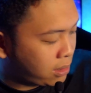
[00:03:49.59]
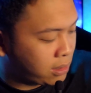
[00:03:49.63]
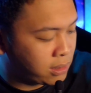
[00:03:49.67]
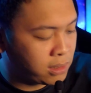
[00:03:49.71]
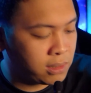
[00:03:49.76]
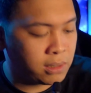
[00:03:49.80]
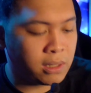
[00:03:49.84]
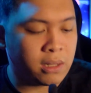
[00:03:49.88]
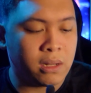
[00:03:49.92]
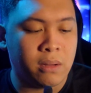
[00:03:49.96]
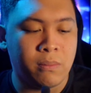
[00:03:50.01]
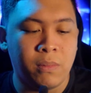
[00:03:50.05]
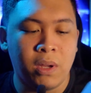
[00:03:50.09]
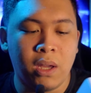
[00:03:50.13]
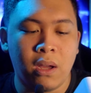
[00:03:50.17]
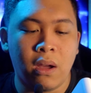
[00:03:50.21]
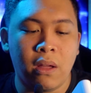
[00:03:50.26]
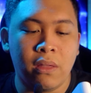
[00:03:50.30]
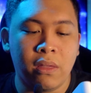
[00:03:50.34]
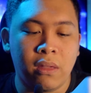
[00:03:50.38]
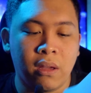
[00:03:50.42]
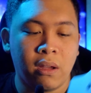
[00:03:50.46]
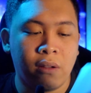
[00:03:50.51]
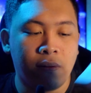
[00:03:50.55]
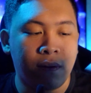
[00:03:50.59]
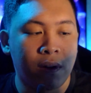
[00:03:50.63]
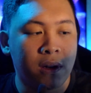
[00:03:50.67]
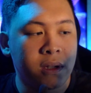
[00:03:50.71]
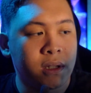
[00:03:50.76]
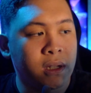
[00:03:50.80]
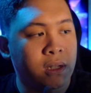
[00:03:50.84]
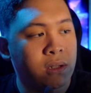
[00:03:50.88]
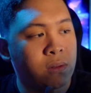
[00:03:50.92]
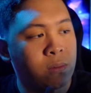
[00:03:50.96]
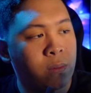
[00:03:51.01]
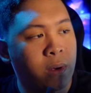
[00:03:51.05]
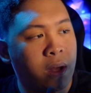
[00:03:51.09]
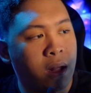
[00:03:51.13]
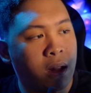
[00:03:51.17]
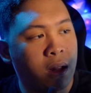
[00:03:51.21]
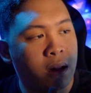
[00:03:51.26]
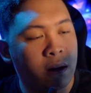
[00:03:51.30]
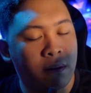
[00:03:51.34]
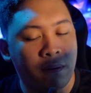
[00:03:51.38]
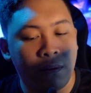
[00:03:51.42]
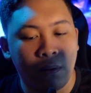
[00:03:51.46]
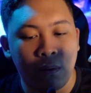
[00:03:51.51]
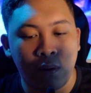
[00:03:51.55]
It's gonna be on Thingiverse as well
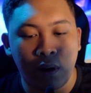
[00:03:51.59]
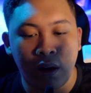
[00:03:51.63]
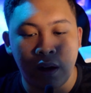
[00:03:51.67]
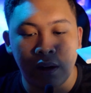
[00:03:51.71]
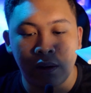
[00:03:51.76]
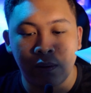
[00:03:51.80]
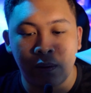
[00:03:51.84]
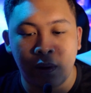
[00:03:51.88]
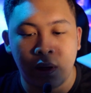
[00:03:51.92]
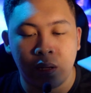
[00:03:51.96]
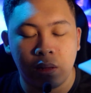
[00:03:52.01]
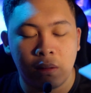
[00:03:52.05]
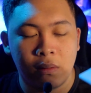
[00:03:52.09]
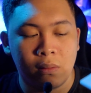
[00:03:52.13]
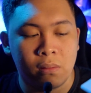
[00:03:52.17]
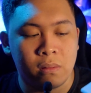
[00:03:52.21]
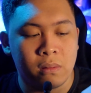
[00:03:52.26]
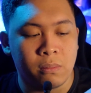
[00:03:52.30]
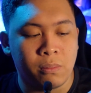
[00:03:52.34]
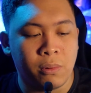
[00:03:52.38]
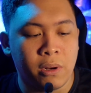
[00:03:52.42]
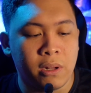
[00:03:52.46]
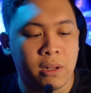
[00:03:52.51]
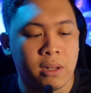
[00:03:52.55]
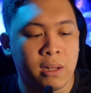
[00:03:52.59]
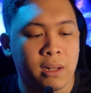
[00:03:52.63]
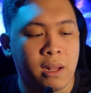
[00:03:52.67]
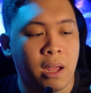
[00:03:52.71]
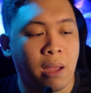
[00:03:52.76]
if you guys want to print it.